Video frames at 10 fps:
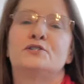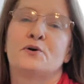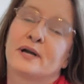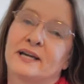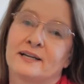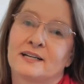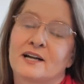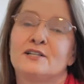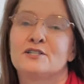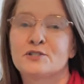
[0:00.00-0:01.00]
So again,
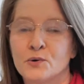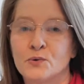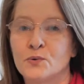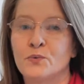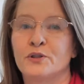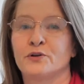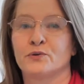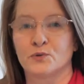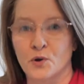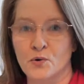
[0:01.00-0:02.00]
consult with
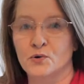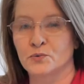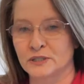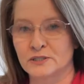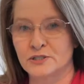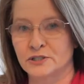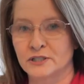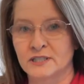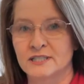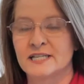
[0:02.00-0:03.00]
your local
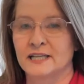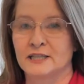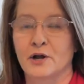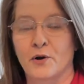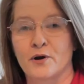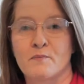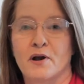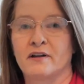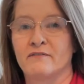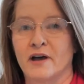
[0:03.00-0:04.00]
realtor to get the current
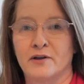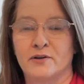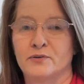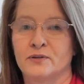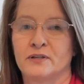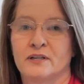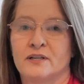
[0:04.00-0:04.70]
market value.